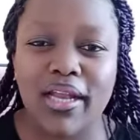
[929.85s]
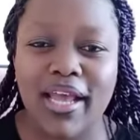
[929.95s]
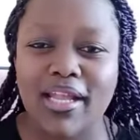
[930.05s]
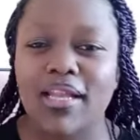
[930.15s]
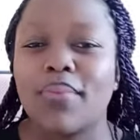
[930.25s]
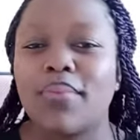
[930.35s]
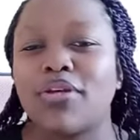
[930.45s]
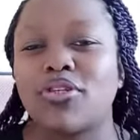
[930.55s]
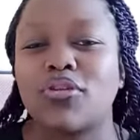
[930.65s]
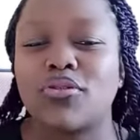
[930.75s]
Kindly
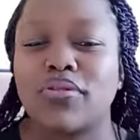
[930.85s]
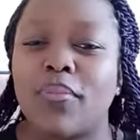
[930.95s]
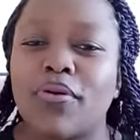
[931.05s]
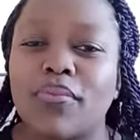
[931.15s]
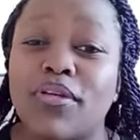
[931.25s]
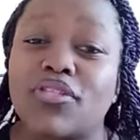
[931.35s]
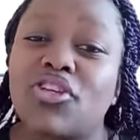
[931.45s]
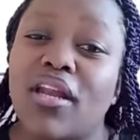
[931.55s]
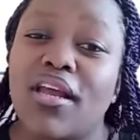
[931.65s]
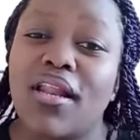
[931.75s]
make sure to support my
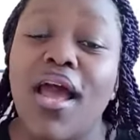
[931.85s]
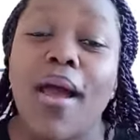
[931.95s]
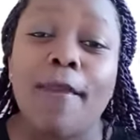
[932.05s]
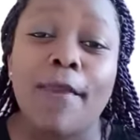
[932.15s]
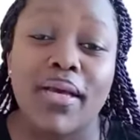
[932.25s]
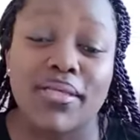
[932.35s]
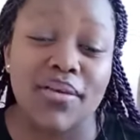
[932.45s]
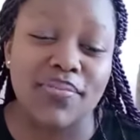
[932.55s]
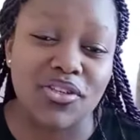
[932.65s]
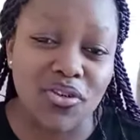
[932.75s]
channel by
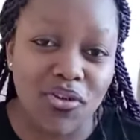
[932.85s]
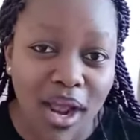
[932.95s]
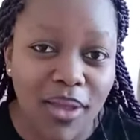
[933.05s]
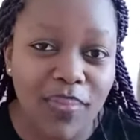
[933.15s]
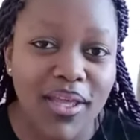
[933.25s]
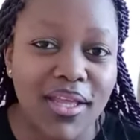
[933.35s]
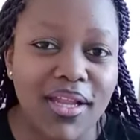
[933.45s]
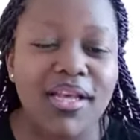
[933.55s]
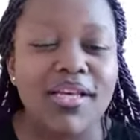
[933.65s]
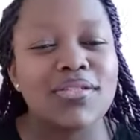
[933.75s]

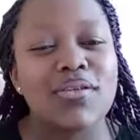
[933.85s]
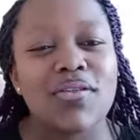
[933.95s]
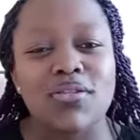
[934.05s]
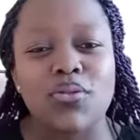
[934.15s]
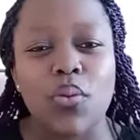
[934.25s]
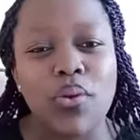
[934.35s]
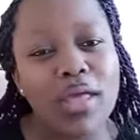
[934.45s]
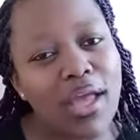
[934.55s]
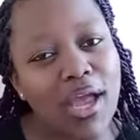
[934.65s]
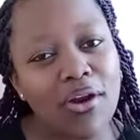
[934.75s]
subscribing so that
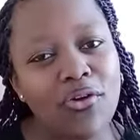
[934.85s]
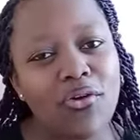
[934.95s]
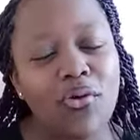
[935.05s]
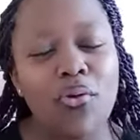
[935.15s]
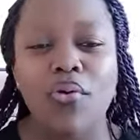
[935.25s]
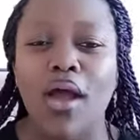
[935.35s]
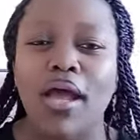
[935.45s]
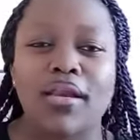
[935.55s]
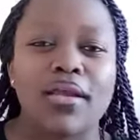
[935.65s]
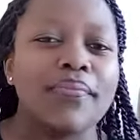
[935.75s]
we can grow, and